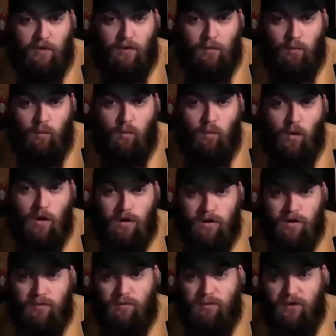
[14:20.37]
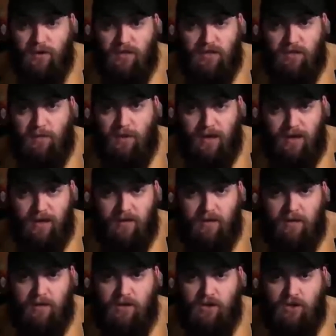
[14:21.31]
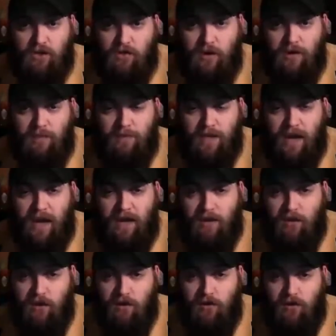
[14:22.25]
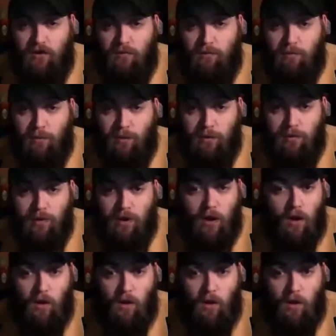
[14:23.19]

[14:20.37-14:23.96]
wanted to participate in the streams and the YouTube both,